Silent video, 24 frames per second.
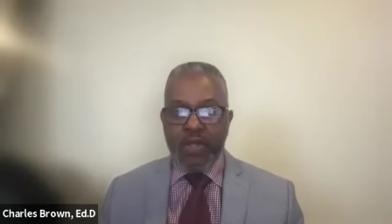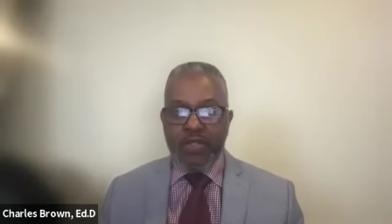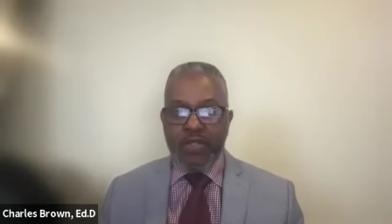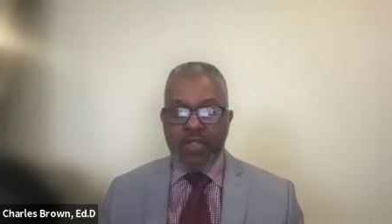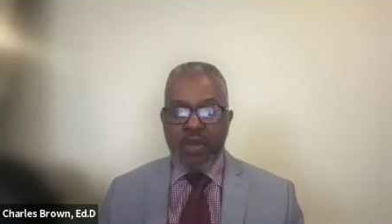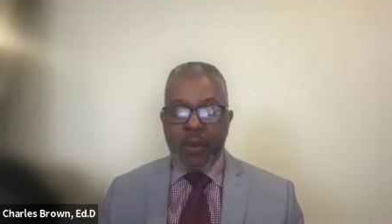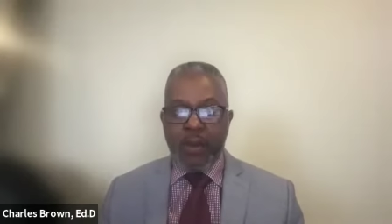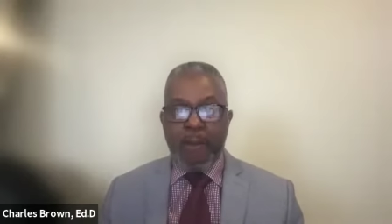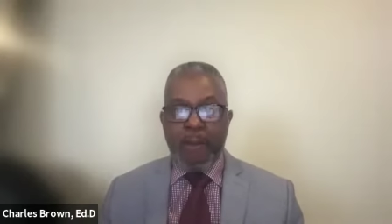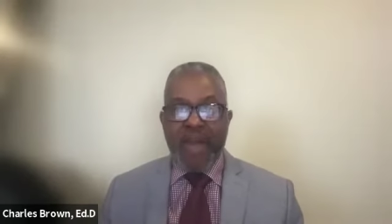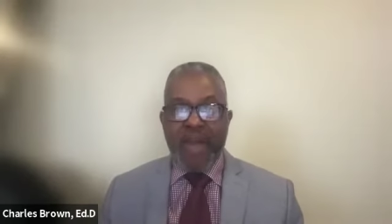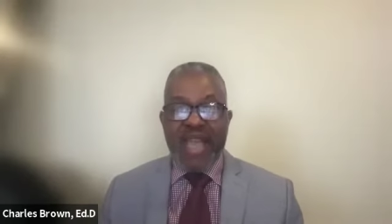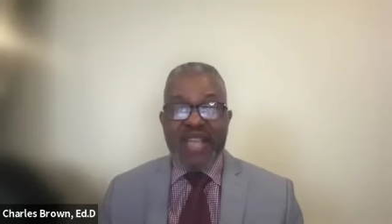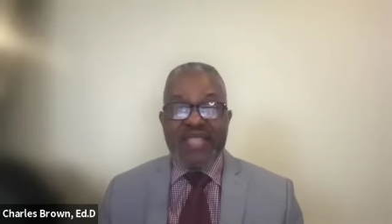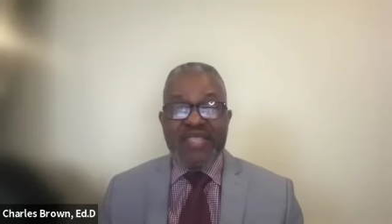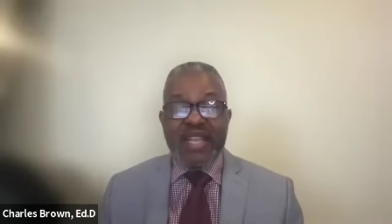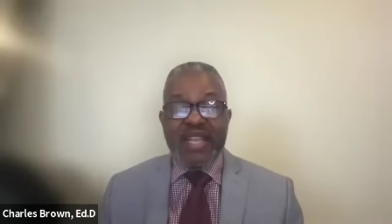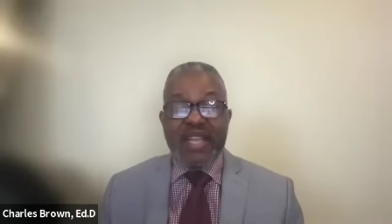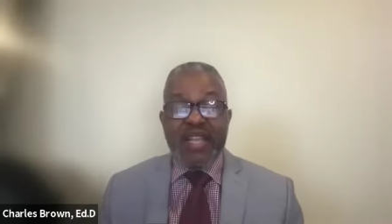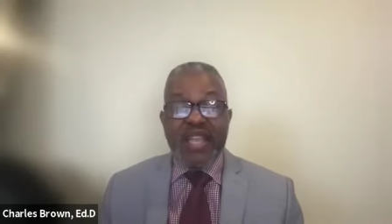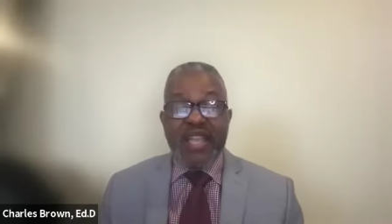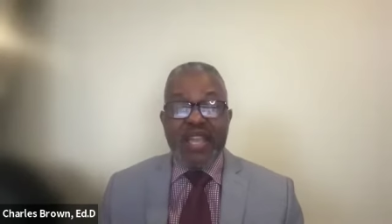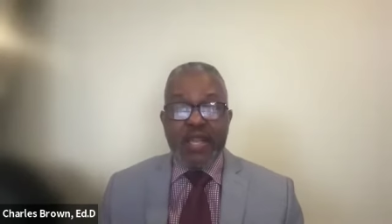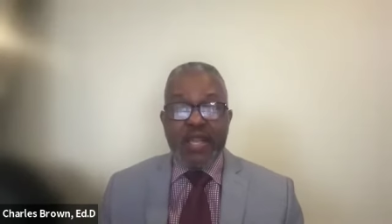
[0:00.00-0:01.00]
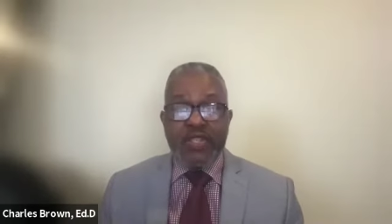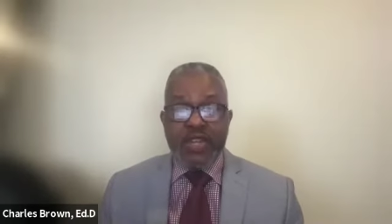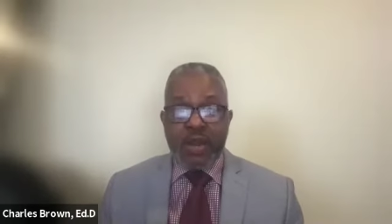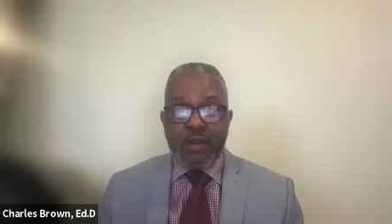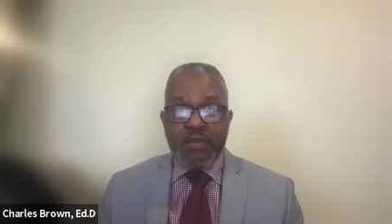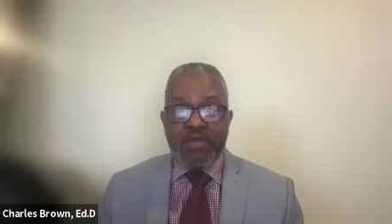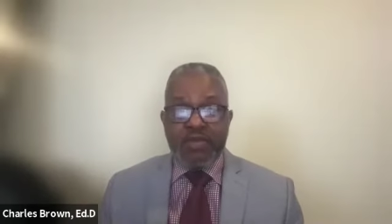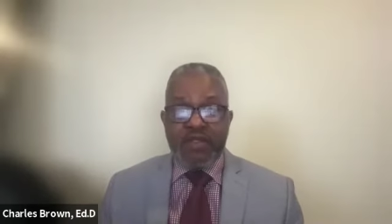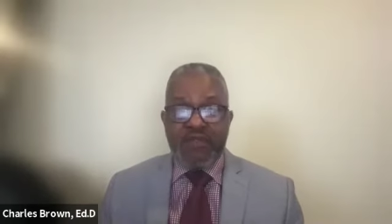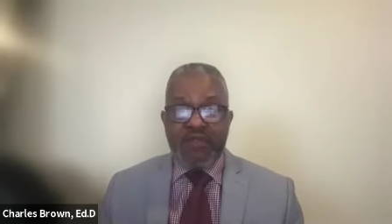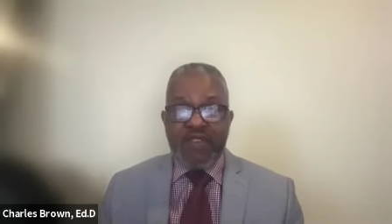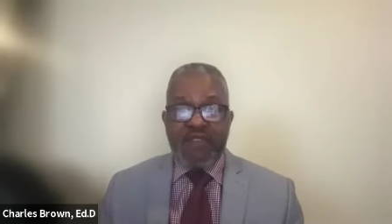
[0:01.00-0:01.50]
So basically in
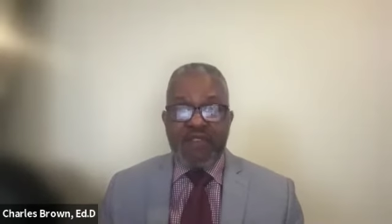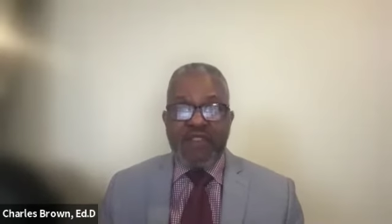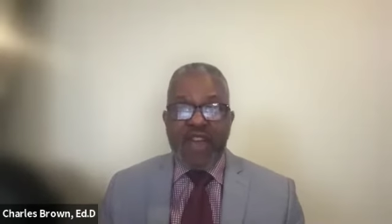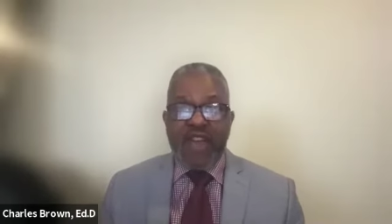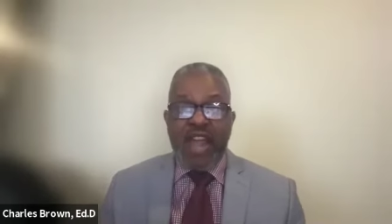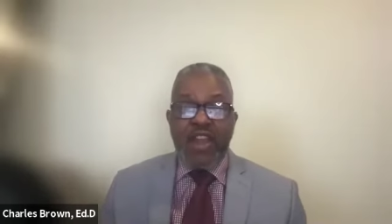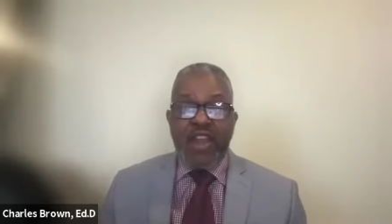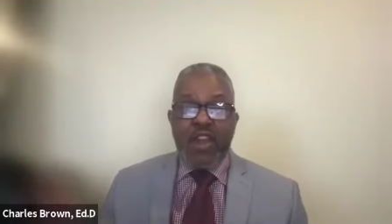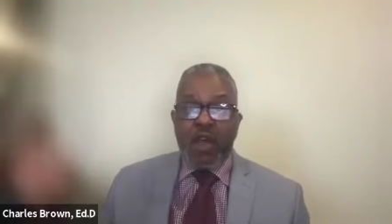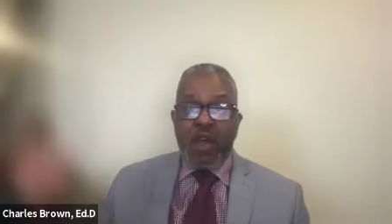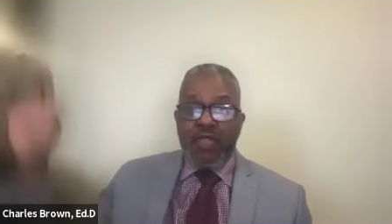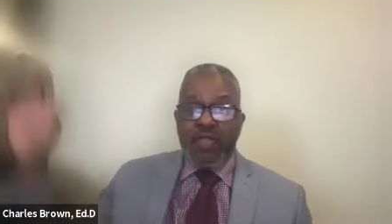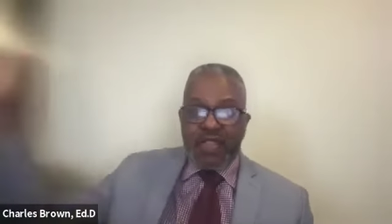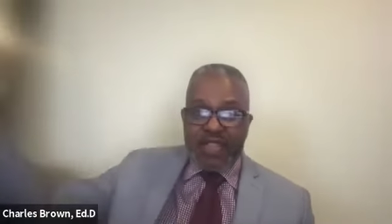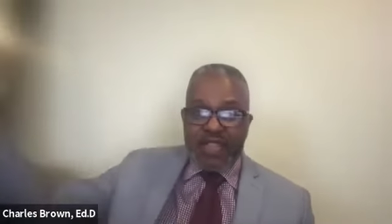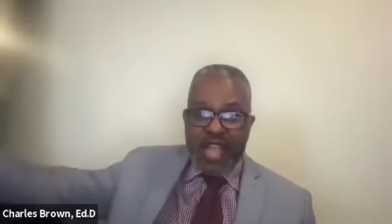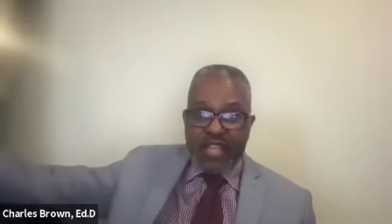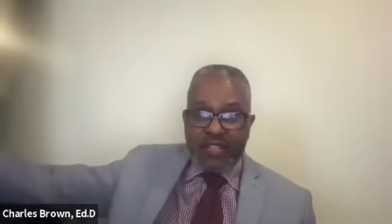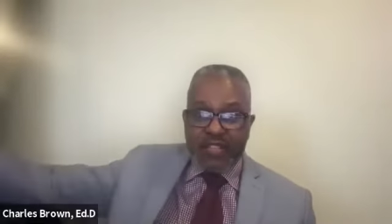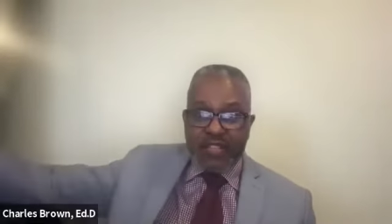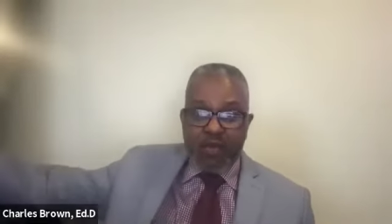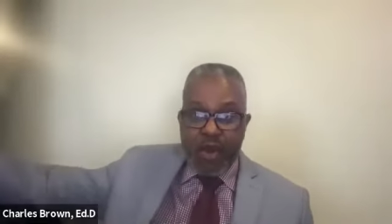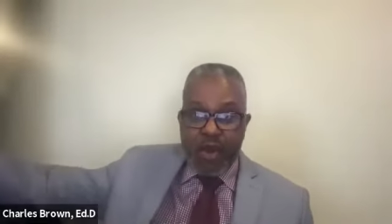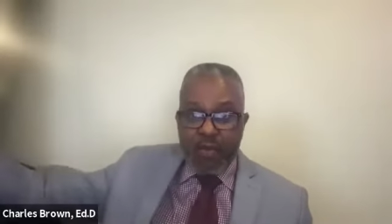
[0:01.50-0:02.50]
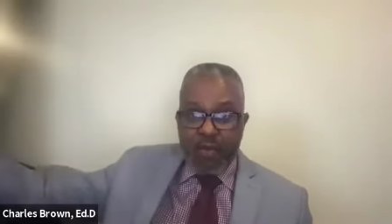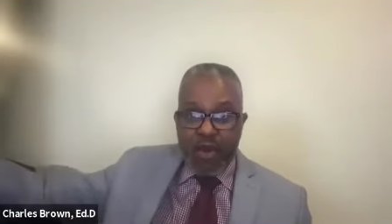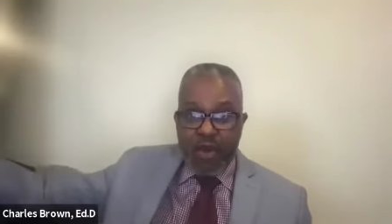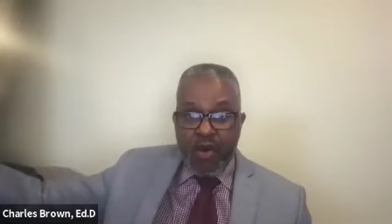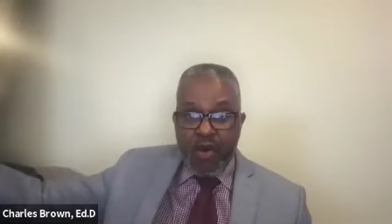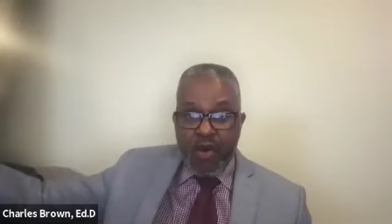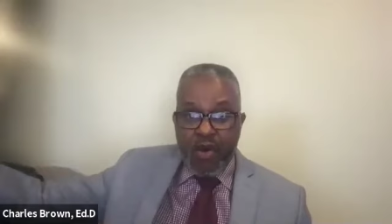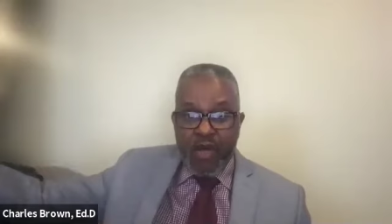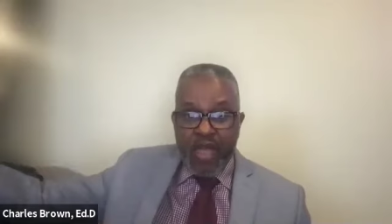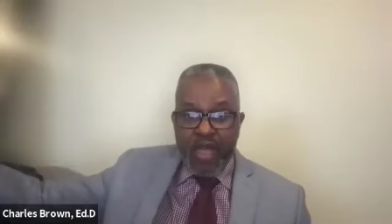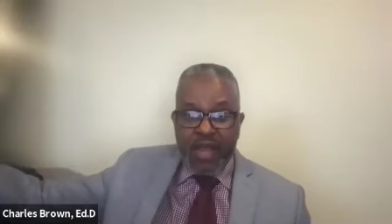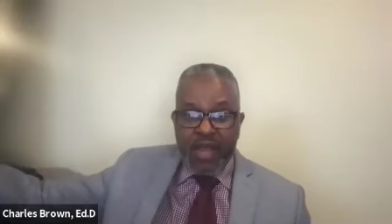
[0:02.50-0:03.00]
terms of if I know that that's where I'm
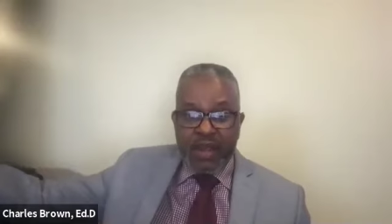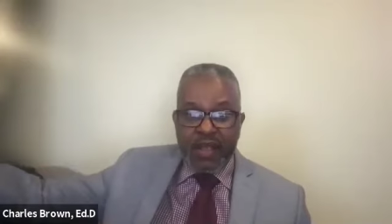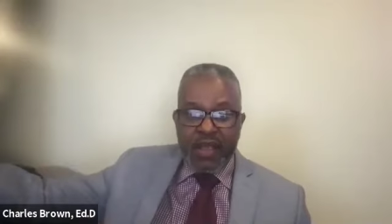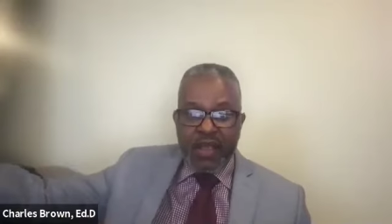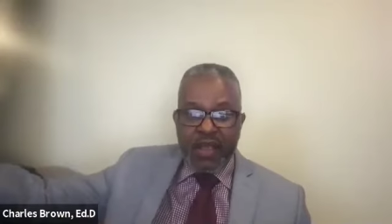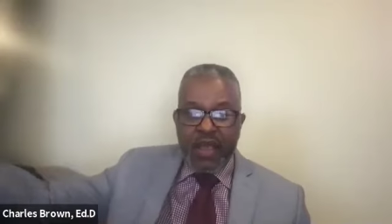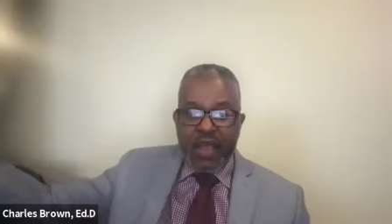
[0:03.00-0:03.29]
going,